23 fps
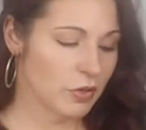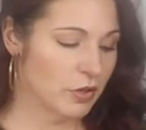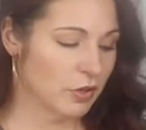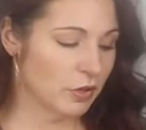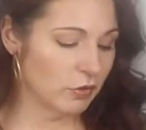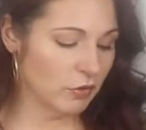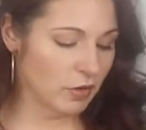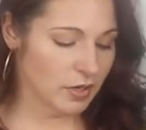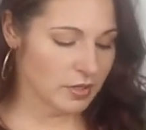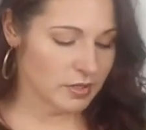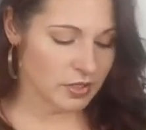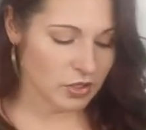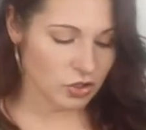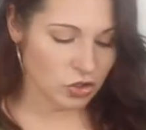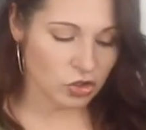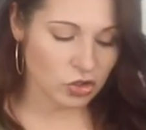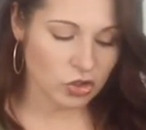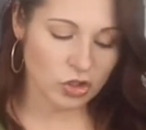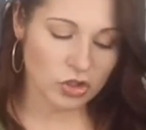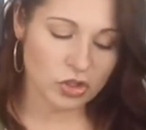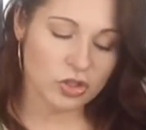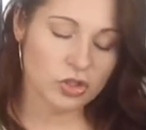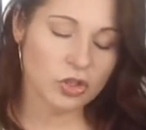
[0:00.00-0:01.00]
the crust has
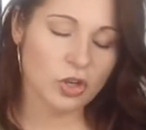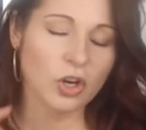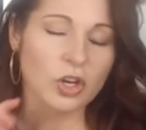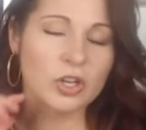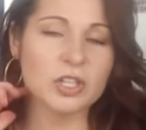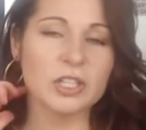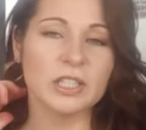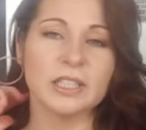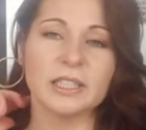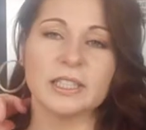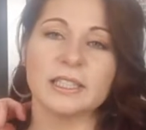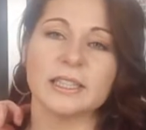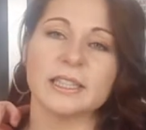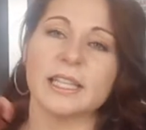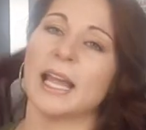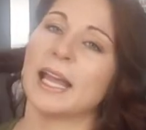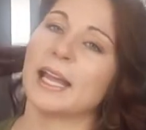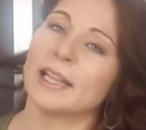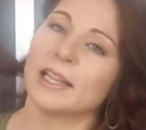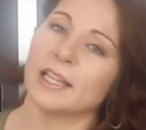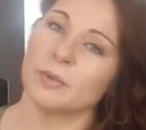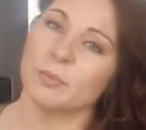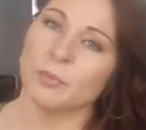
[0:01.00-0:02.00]
just started to
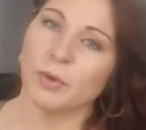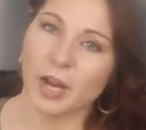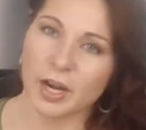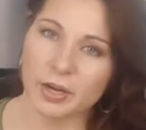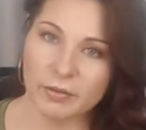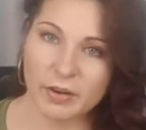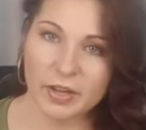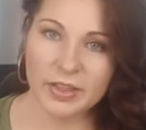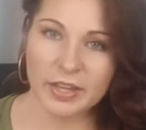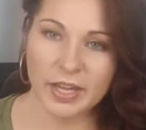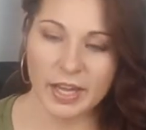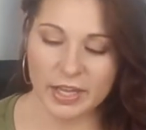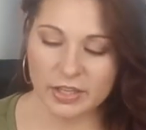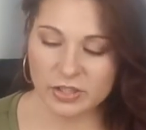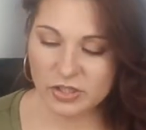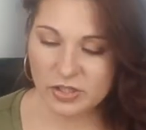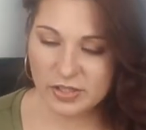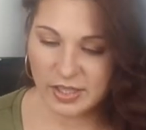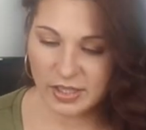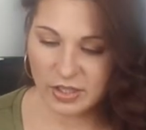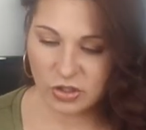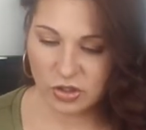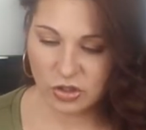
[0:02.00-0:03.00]
lightly brown around the
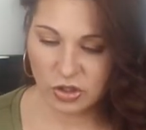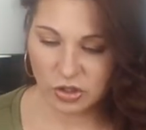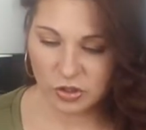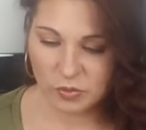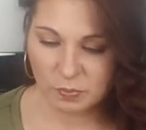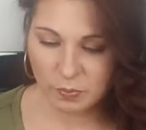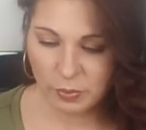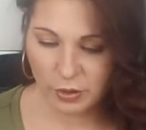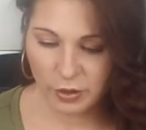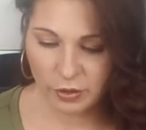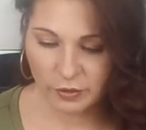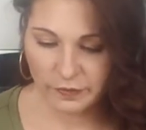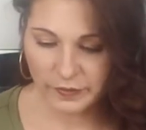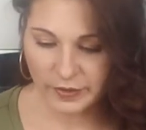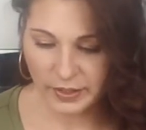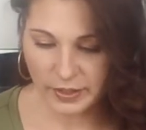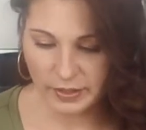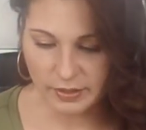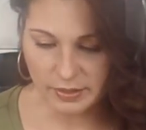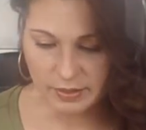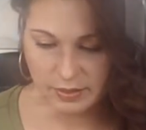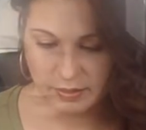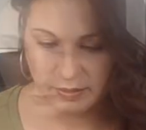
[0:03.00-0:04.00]
edges. That's just
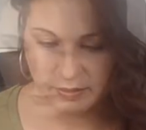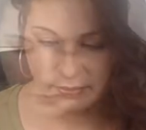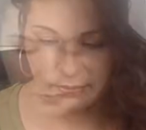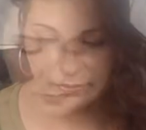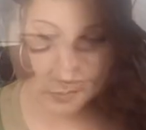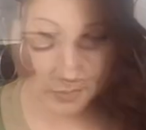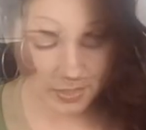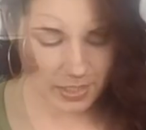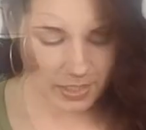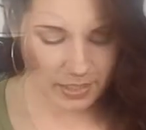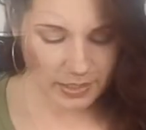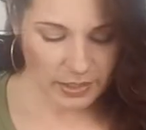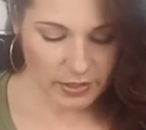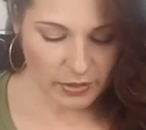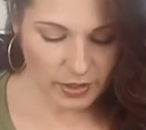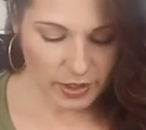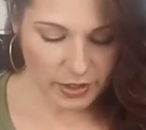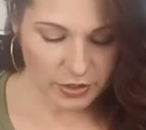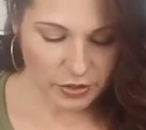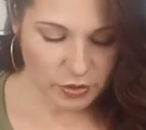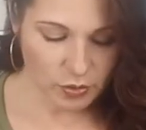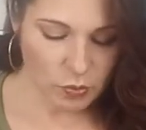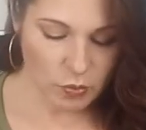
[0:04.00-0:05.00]
perfect. Now
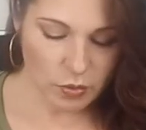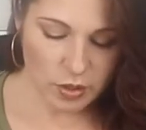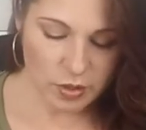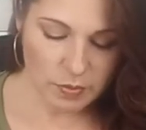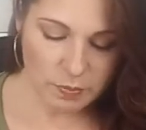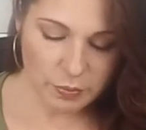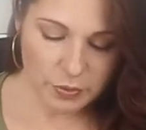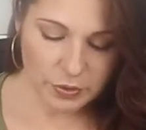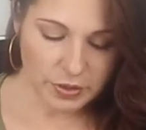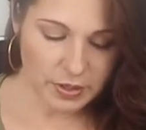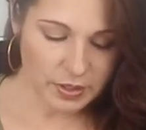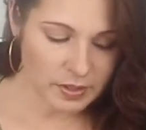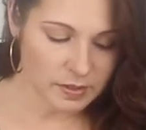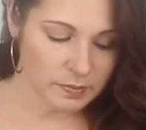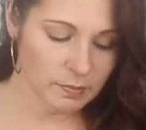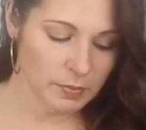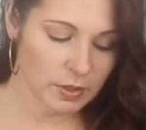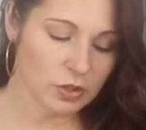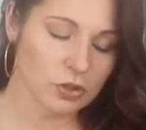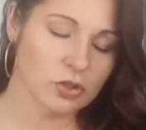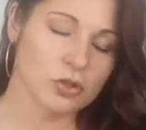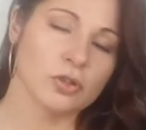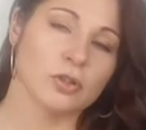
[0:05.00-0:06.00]
I don't want to put this
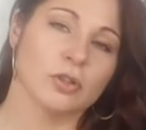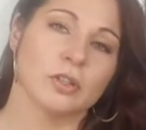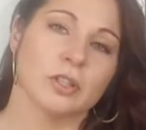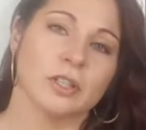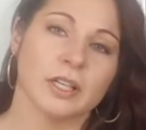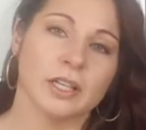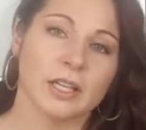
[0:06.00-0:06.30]
mixture